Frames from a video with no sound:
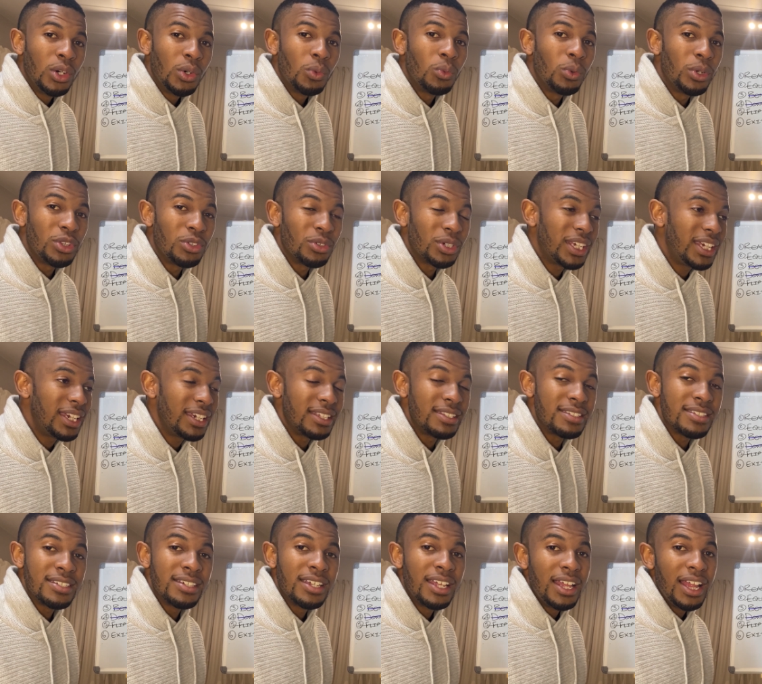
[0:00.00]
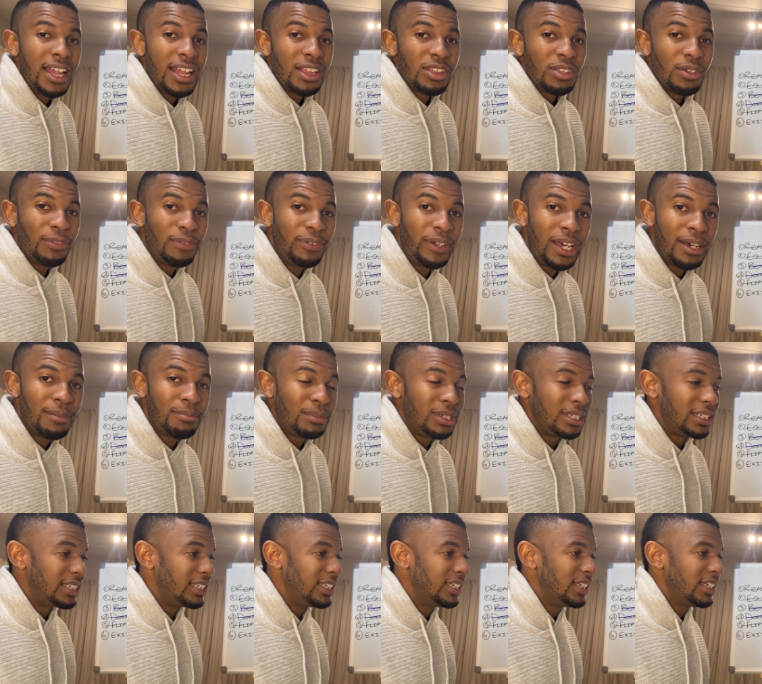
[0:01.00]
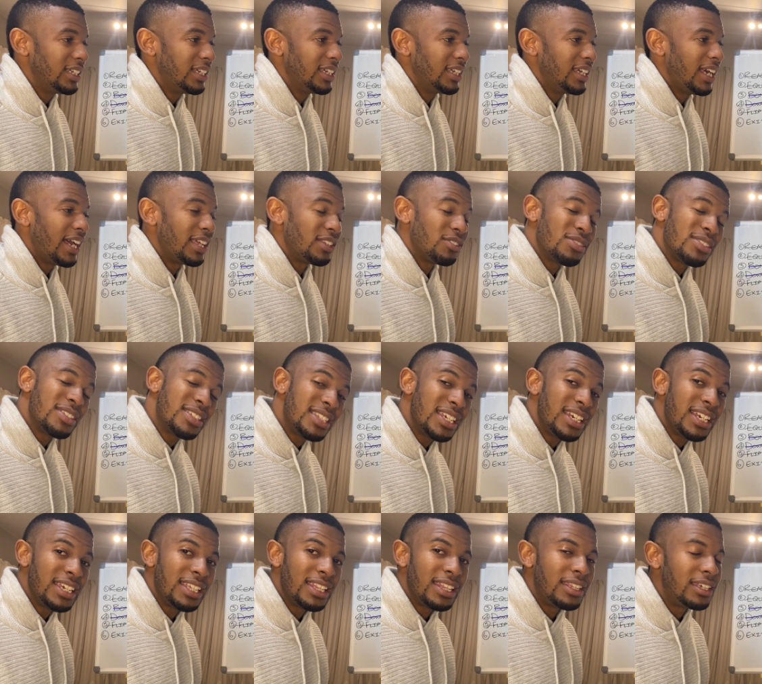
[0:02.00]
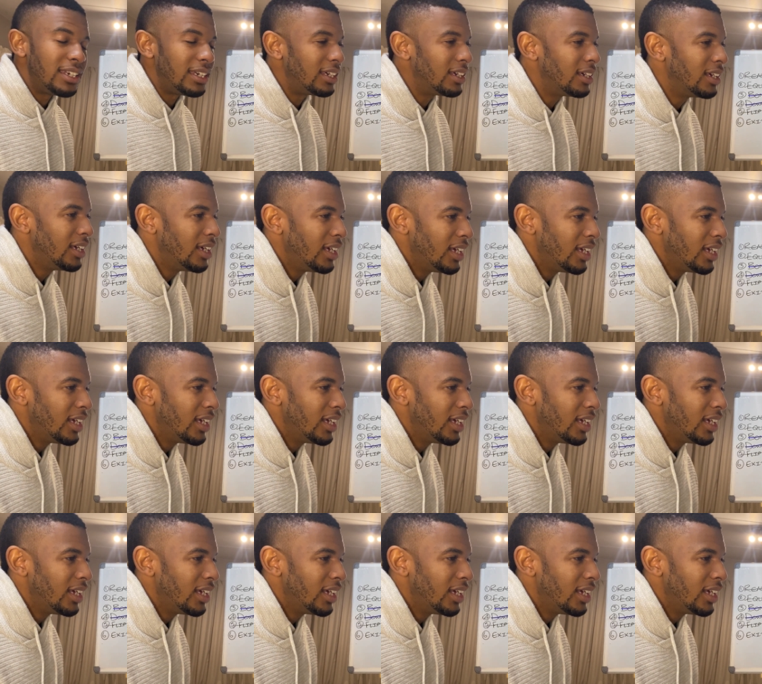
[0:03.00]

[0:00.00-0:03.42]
with your kids, your family, and to stay in there.